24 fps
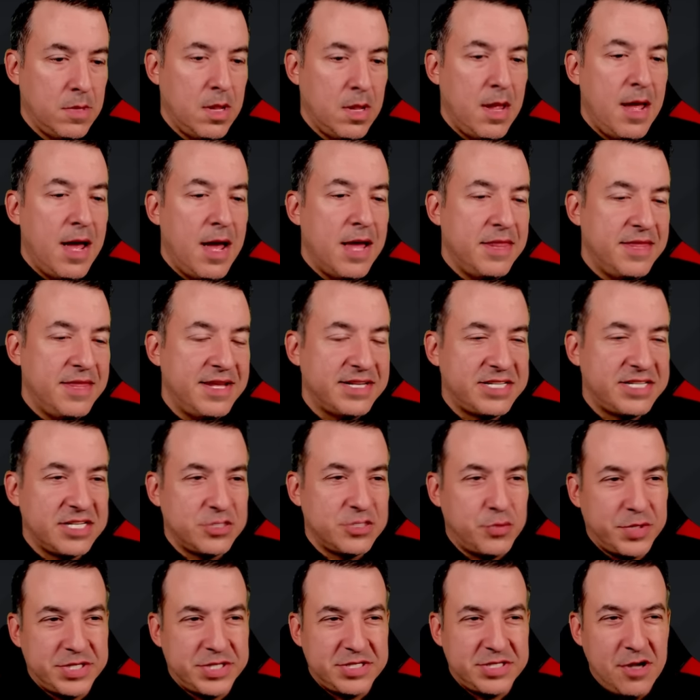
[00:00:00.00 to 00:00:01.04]
And this is
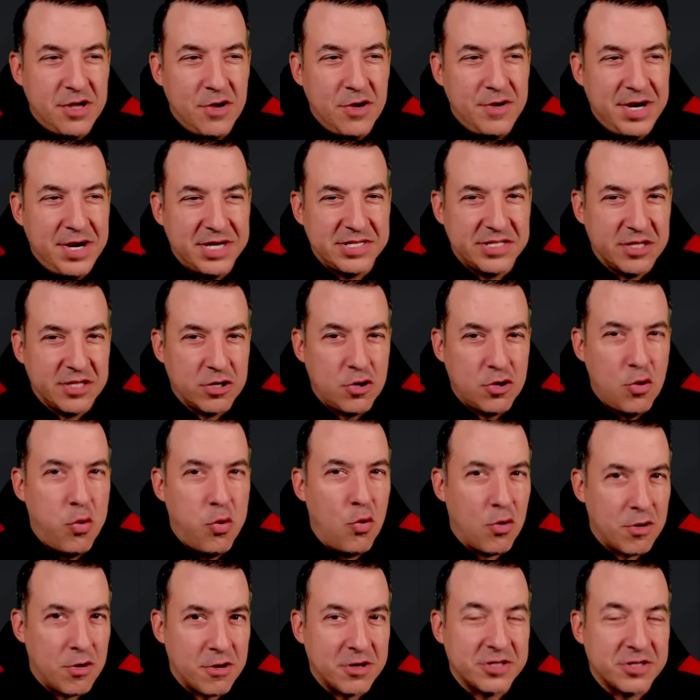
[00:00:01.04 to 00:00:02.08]
what's known as the
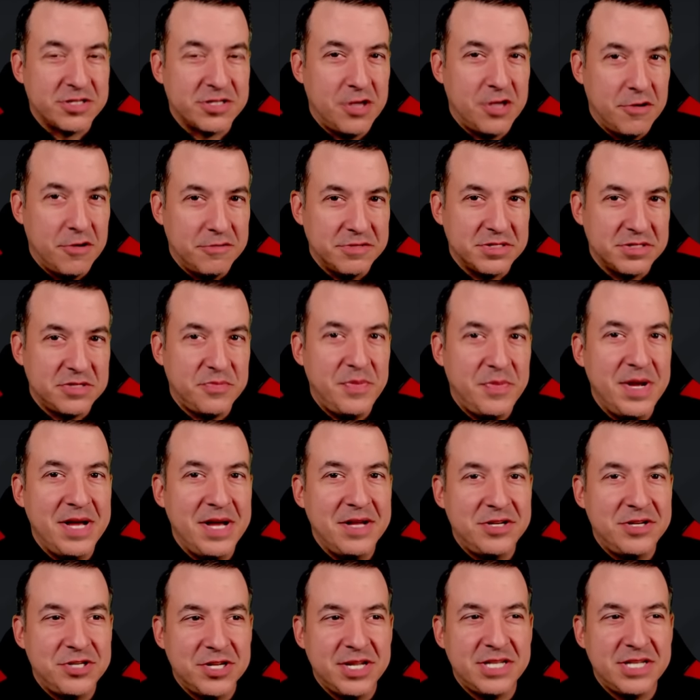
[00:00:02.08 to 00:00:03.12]
cornerstone
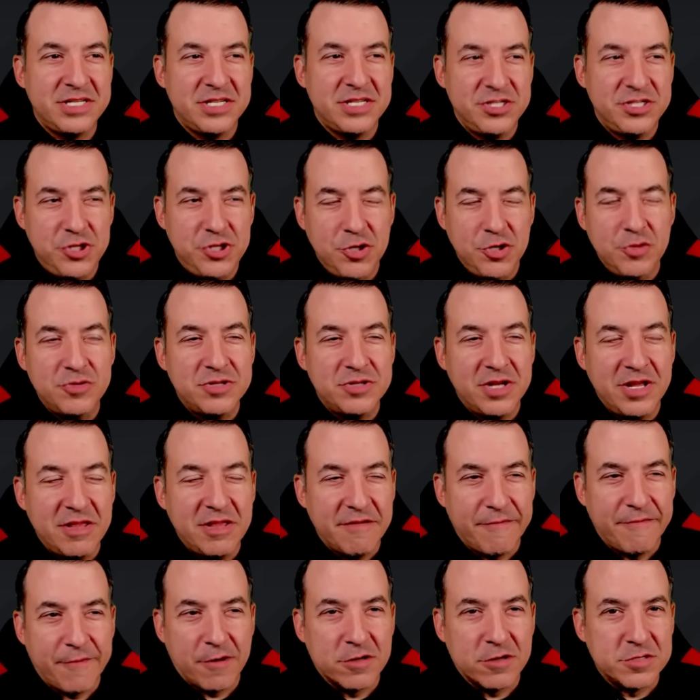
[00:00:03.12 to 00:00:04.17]
speech. And this is usually the
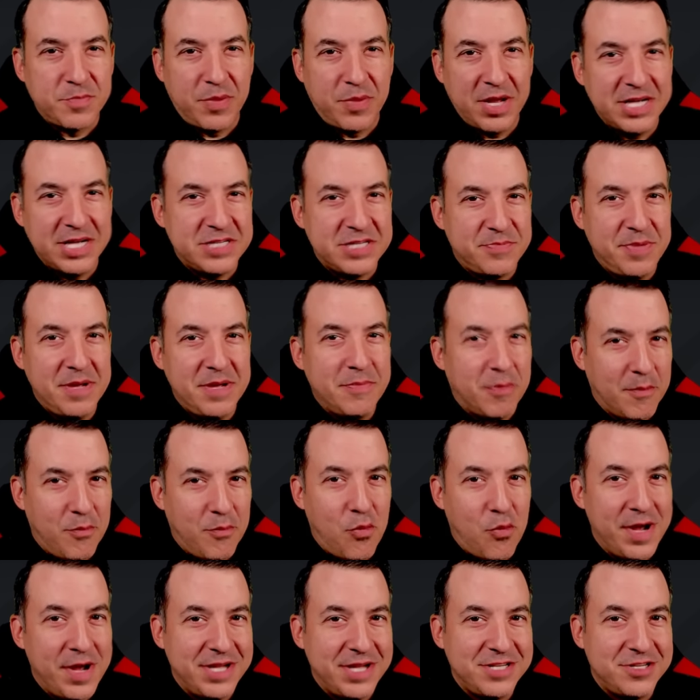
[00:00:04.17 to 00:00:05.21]
first place people
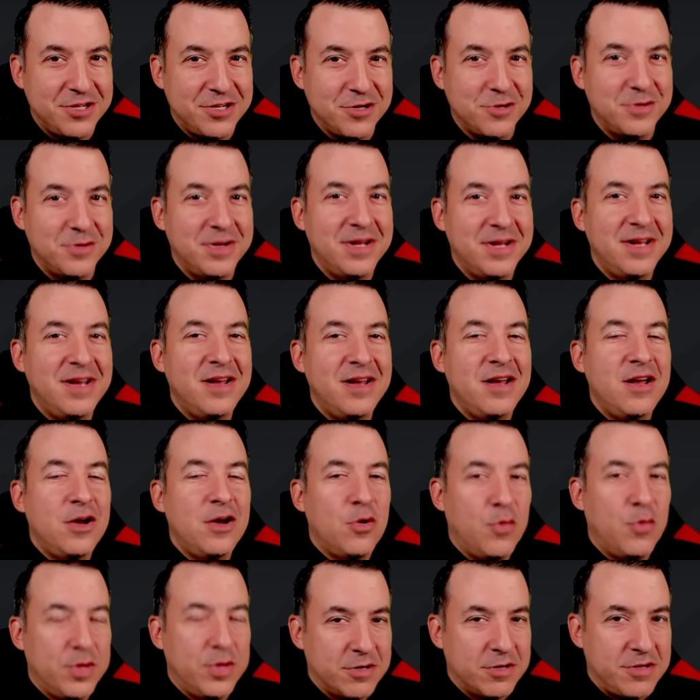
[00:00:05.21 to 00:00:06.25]
point to
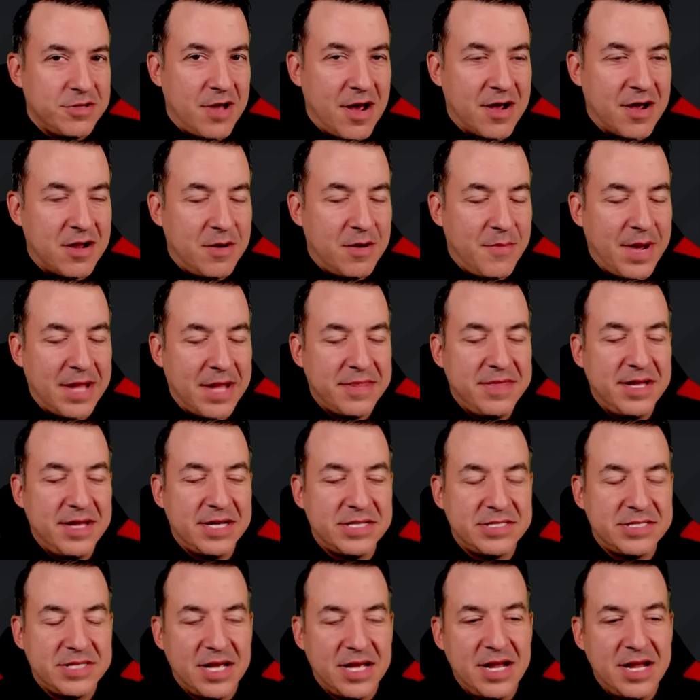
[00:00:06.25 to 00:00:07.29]
when they're talking about
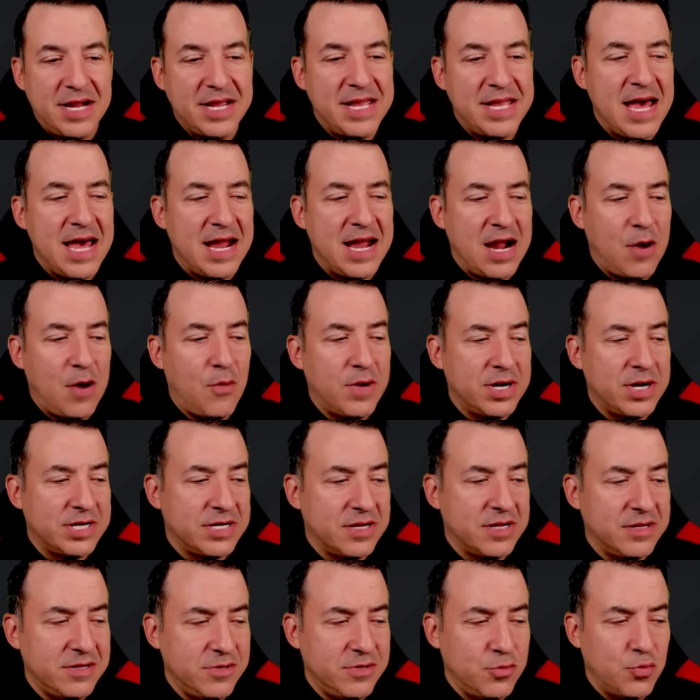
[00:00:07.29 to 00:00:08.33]
this. And again, I want to
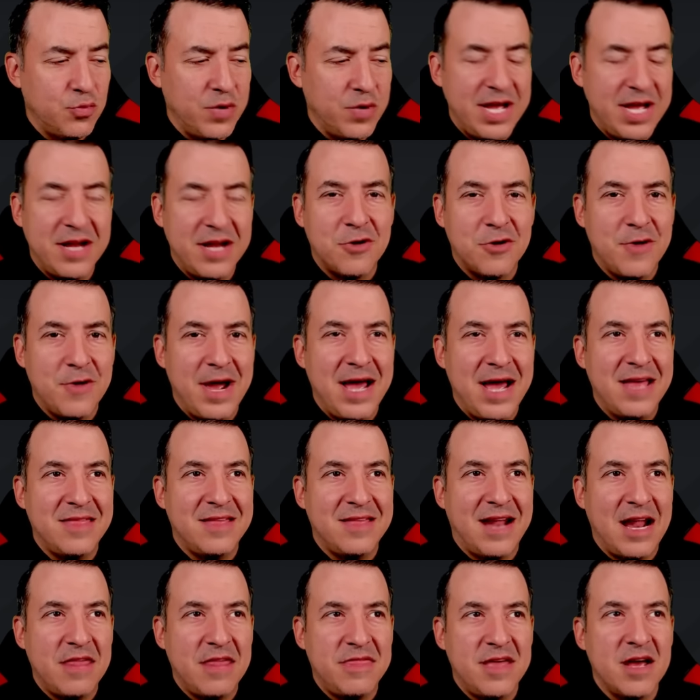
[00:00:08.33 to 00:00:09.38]
reiterate that
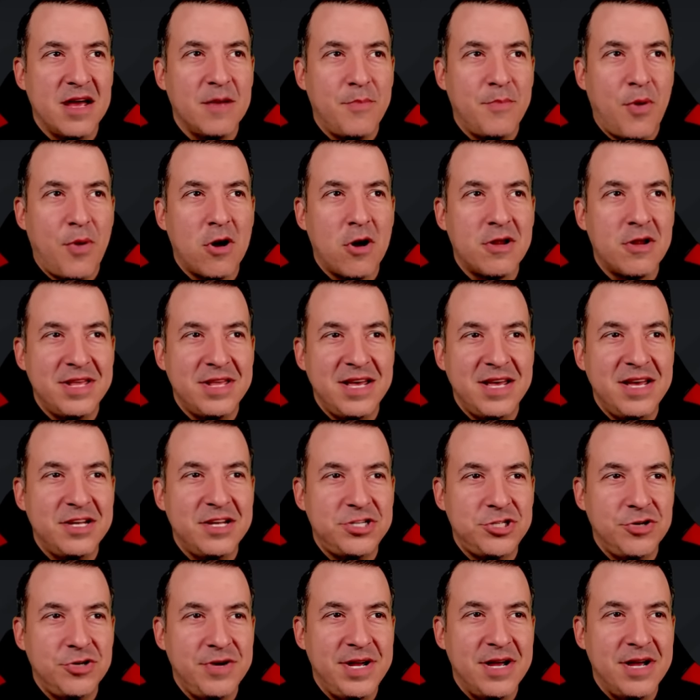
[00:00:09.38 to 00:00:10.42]
I think part of the
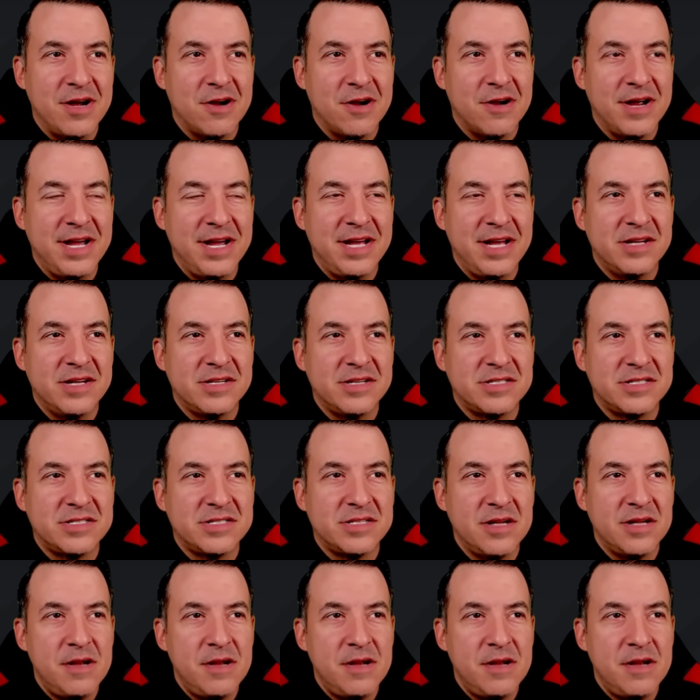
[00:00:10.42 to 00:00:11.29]
issue here is